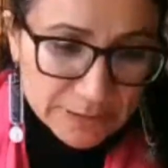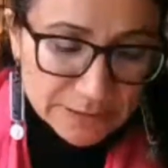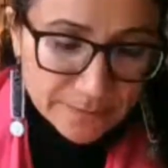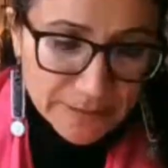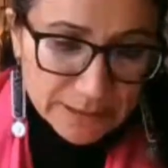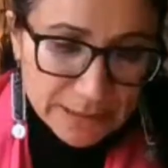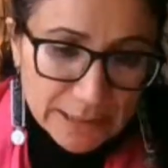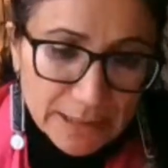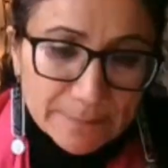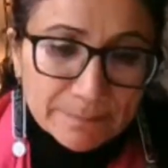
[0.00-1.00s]
time in the
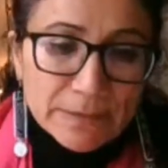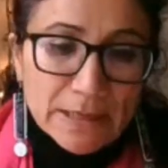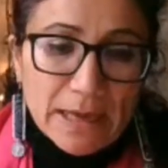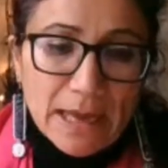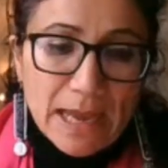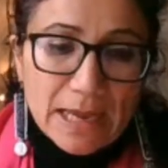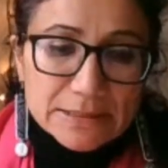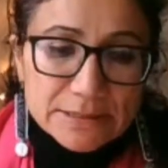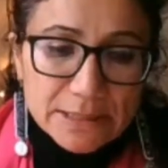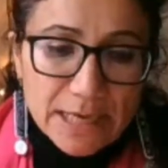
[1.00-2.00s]
making
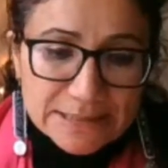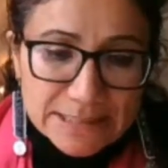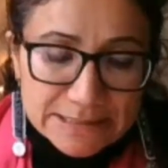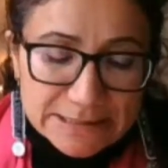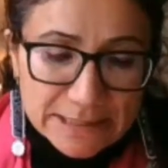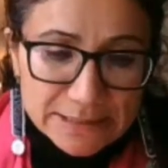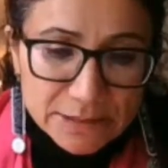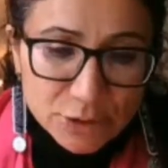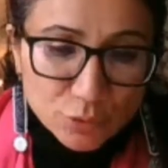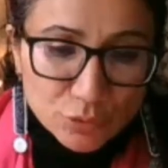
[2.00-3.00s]
and uh, as I
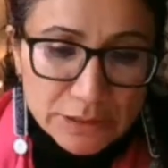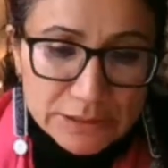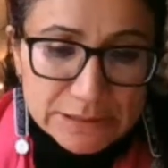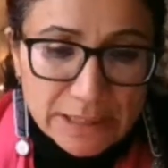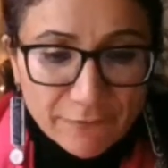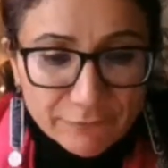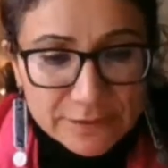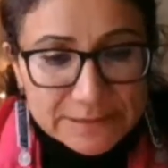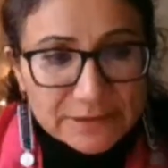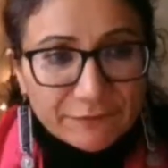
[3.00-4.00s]
said, you know, it
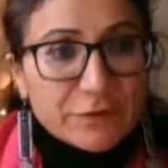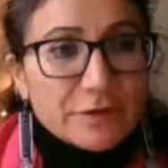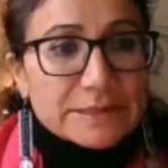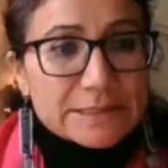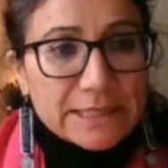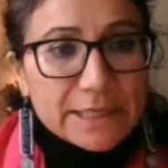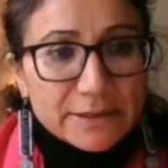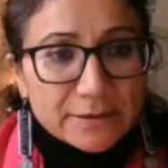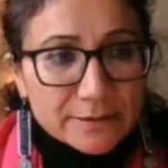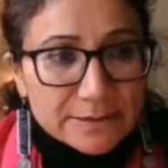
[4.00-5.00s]
covers the first
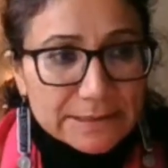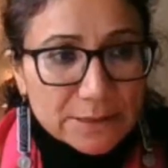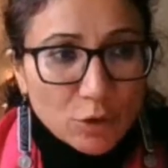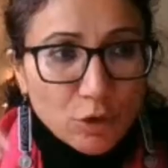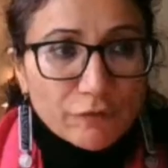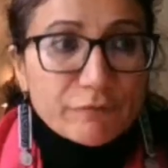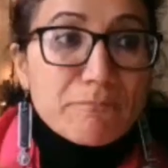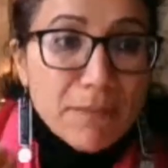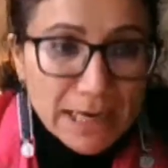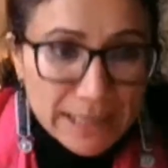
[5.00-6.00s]
10 years of
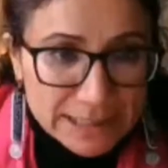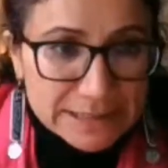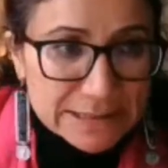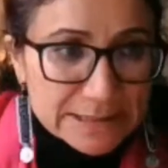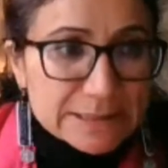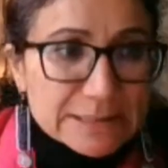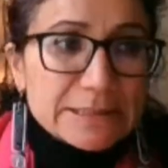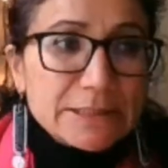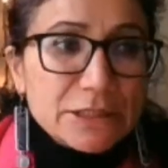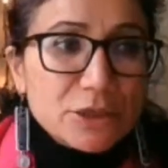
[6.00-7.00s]
my
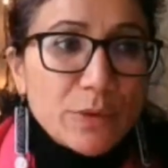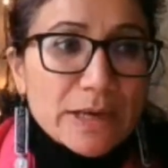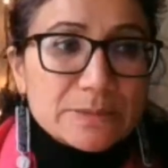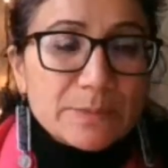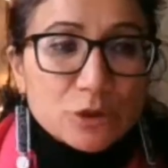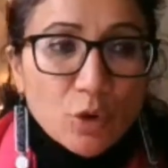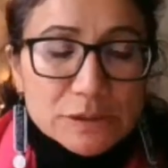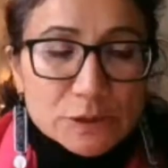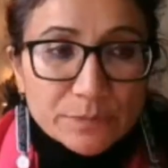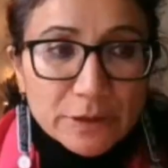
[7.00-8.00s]
existence in the US, but
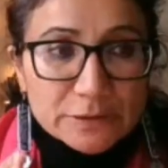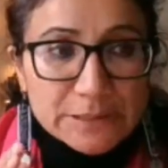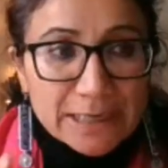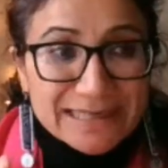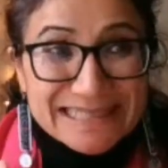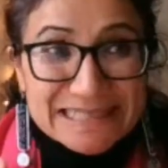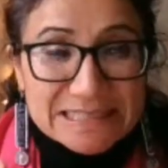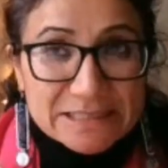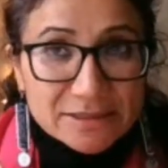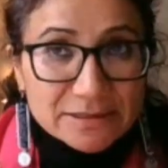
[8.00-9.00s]
also because I
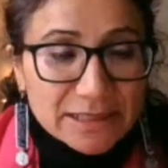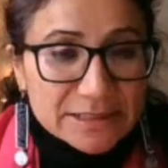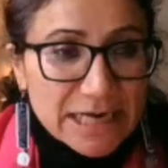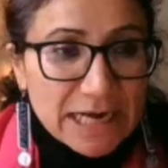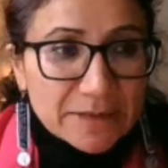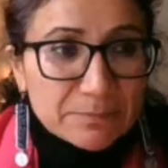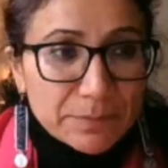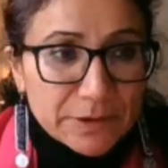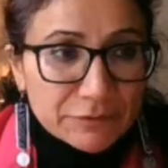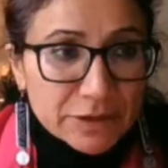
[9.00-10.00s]
consider that
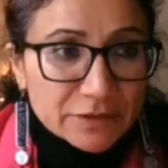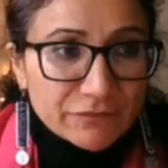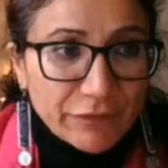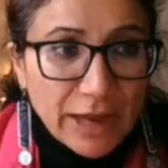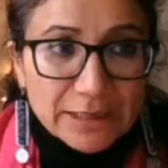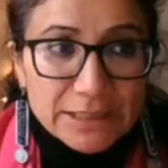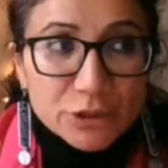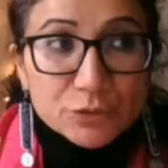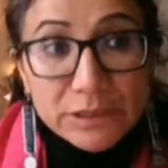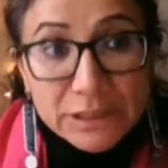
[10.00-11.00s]
time period
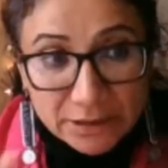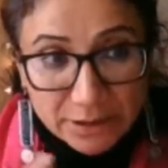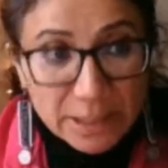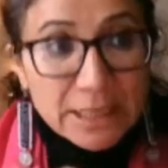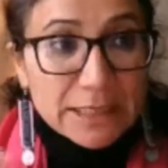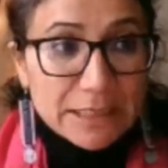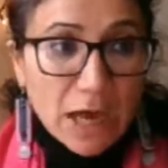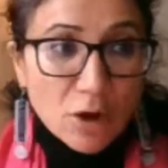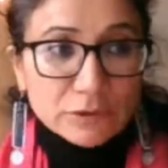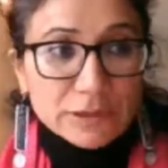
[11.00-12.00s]
fairly unique
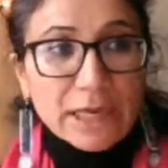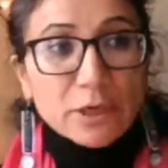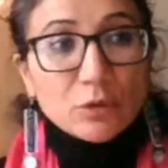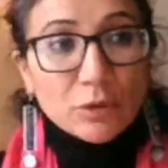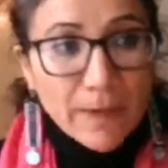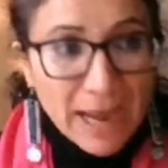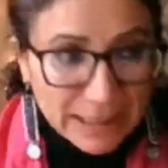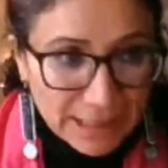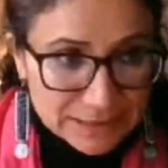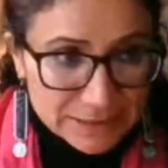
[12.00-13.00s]
now that I look
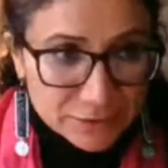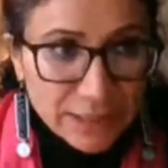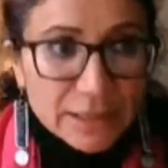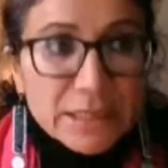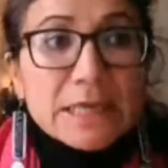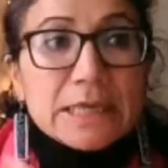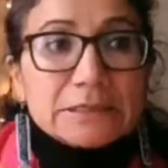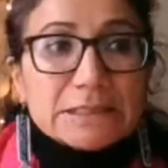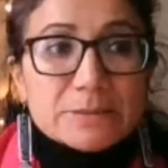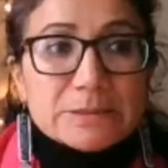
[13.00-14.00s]
back at it, right?
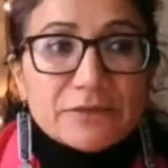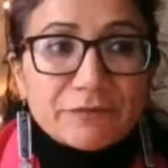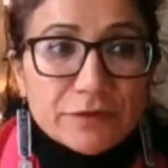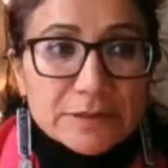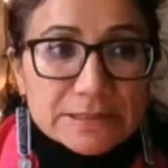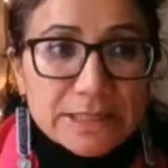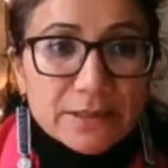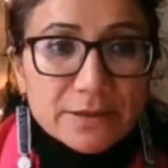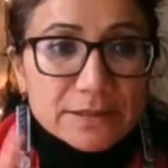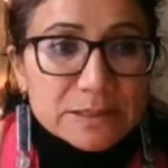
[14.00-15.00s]
This was the mm. first
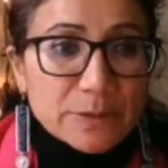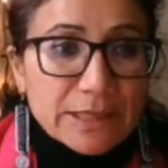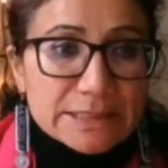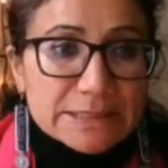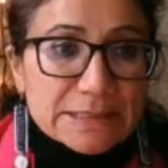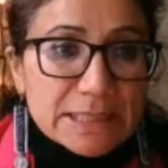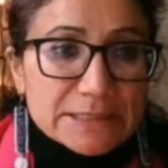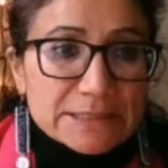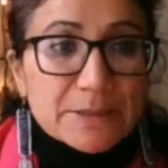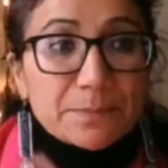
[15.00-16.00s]
10 years when I
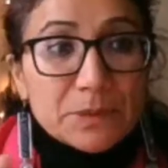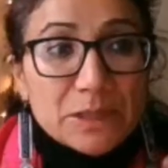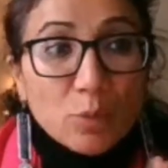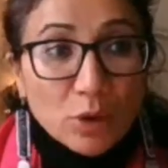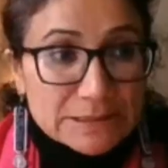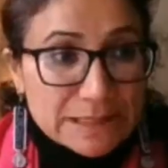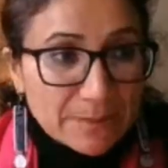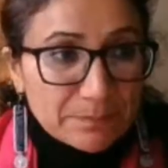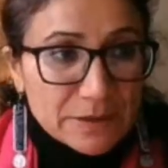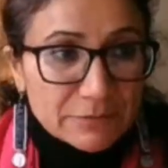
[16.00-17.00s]
said it's a pre
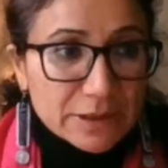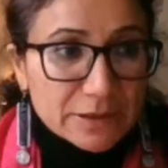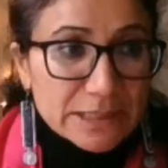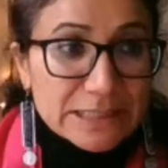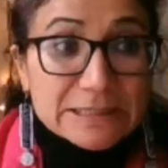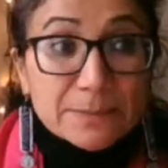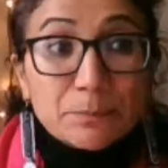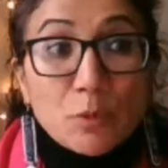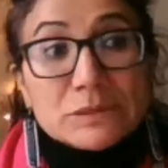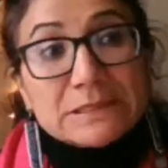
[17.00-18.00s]
WhatsApp period, it's
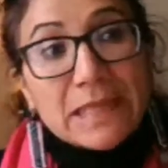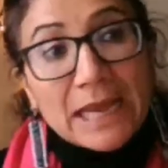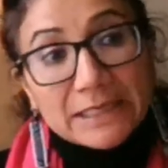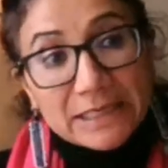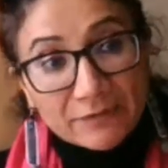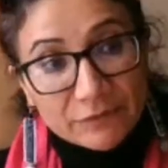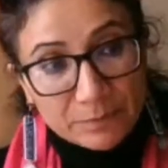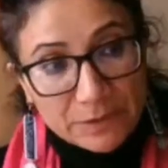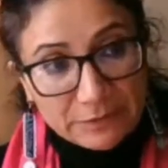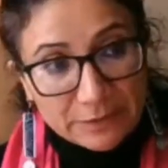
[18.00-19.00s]
a post 9
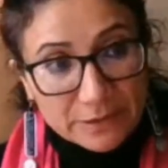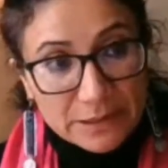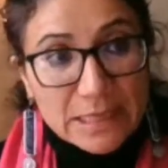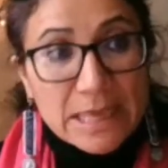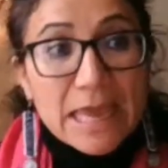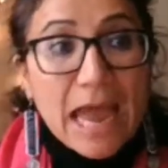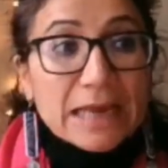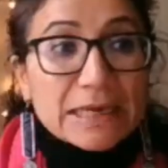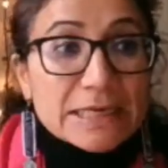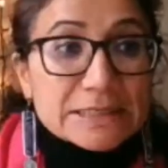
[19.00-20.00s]
11 period.
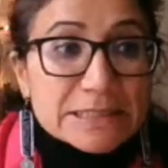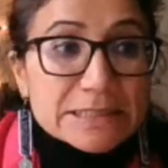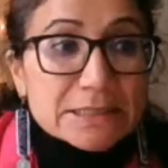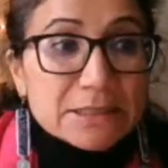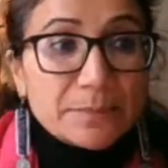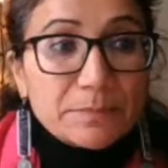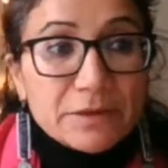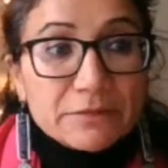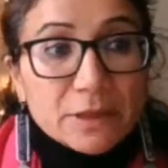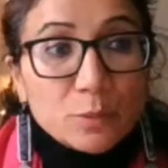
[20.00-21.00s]
And it mm. is a
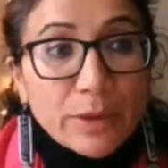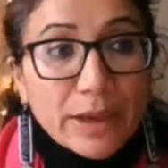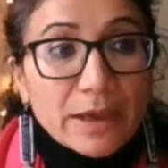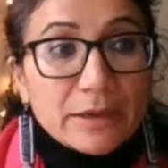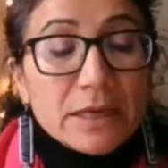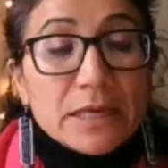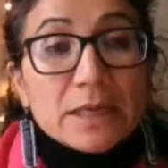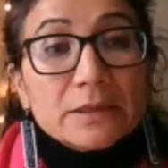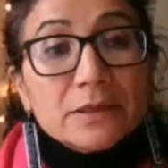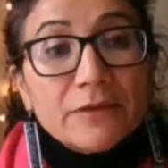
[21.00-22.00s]
period where
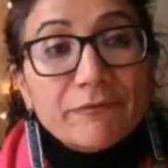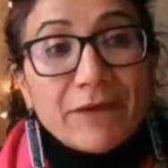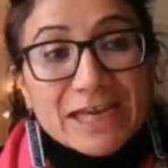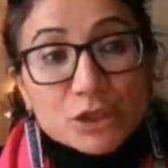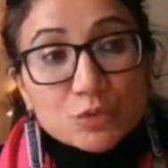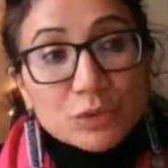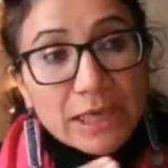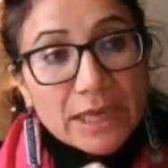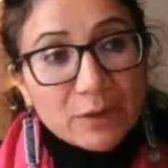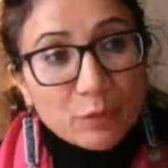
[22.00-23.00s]
the
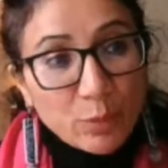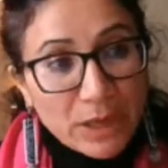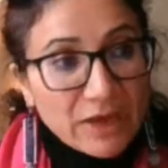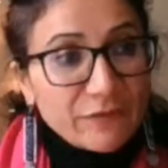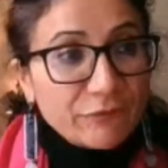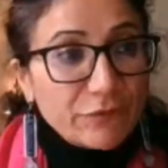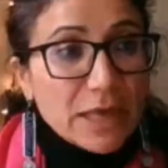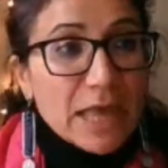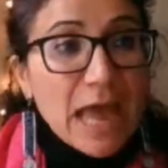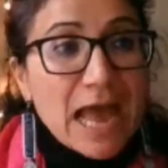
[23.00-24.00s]
Y2K wave
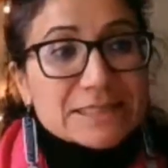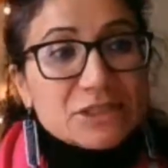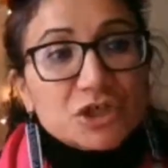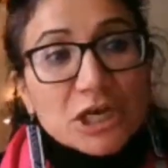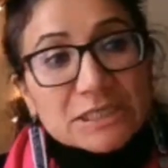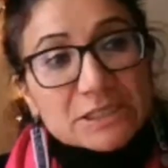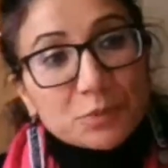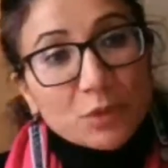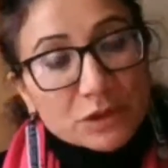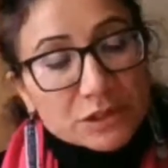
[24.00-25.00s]
has
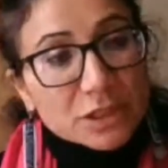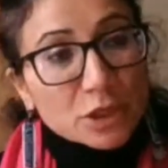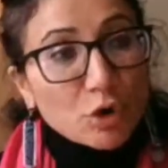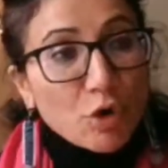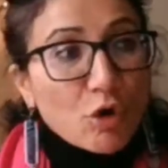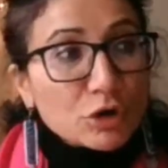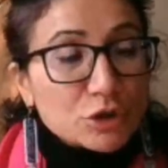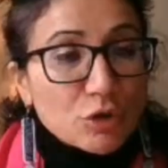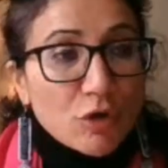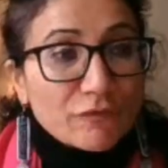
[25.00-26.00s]
just brought in a
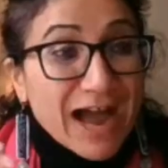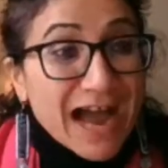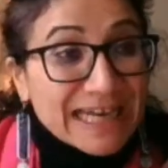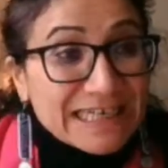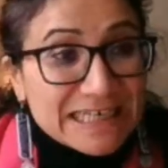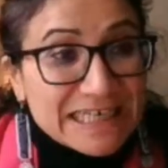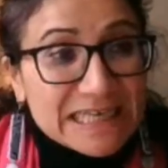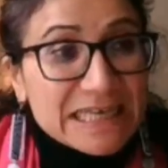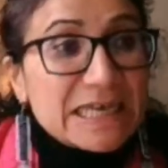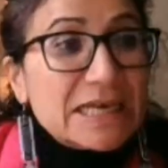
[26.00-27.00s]
lot of
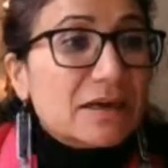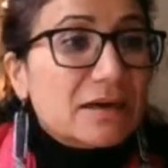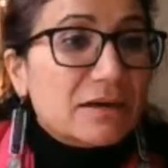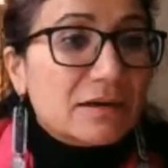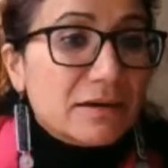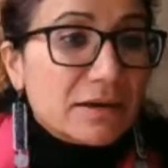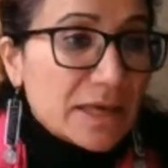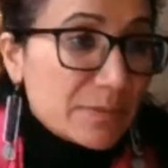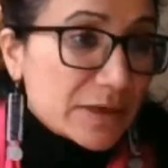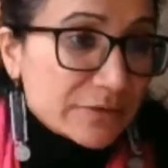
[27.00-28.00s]
IT uh,
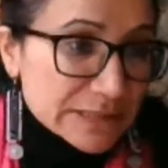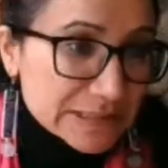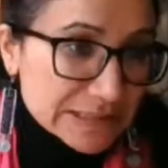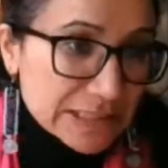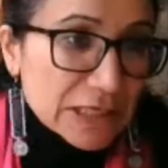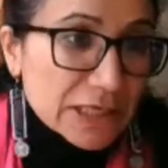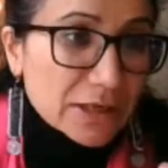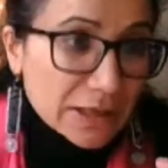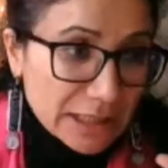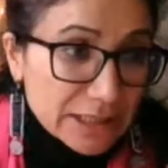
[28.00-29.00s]
immigrants
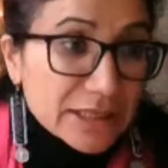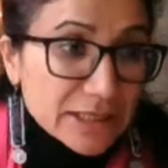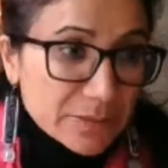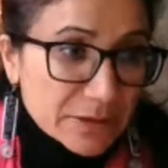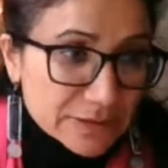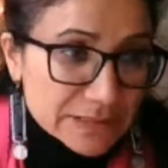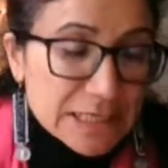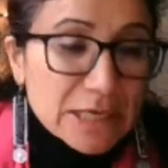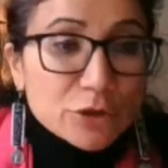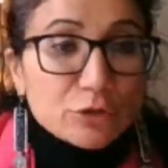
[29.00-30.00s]
Indian
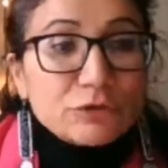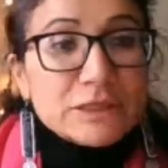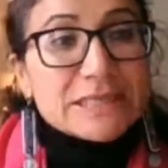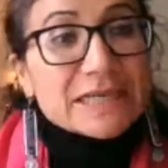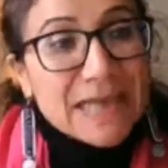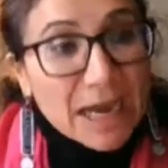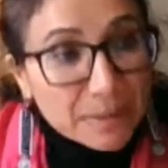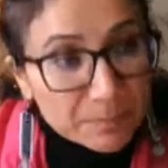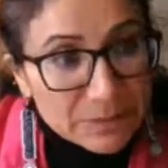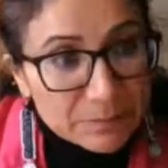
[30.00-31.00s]
immigrants. You know, these are
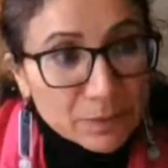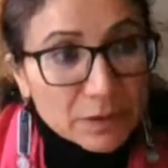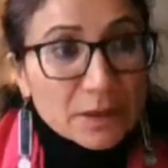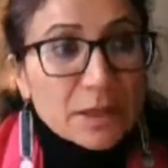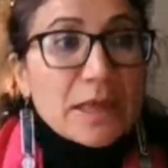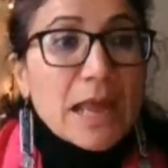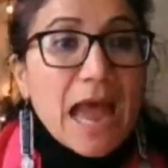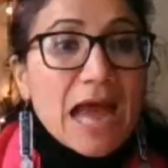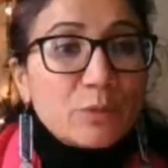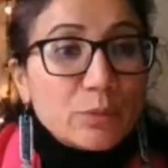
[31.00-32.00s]
young people,
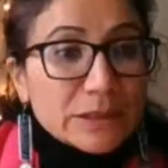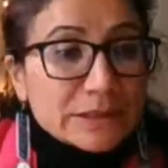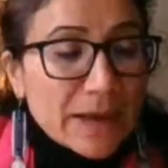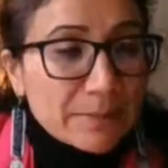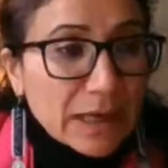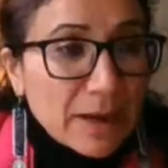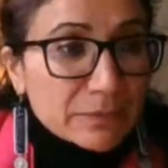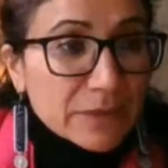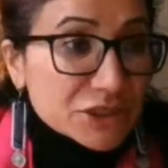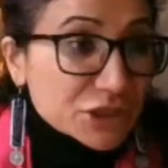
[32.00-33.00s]
and with them
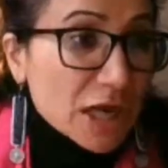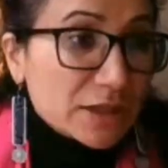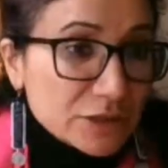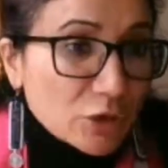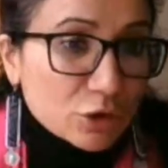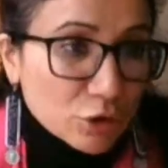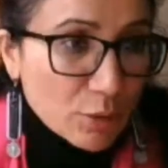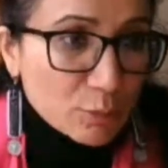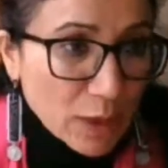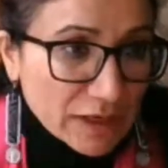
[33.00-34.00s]
come their
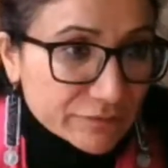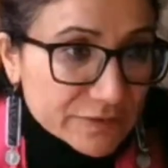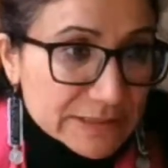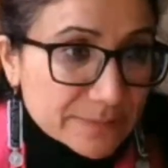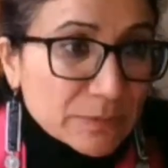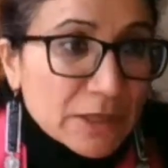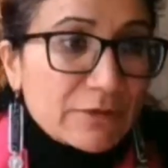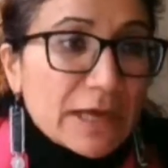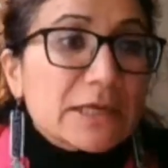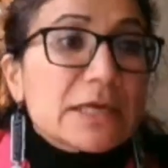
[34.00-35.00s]
shaadi.com wives,
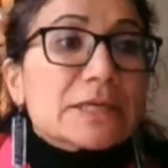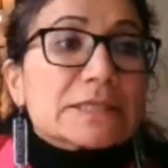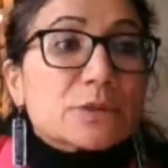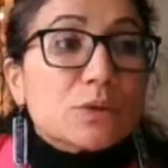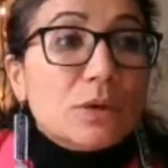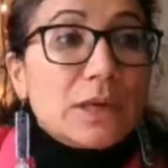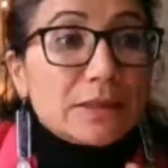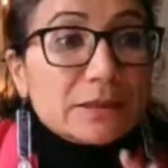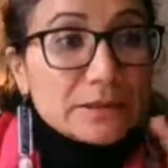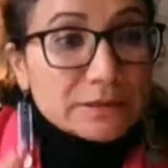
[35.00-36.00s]
right? So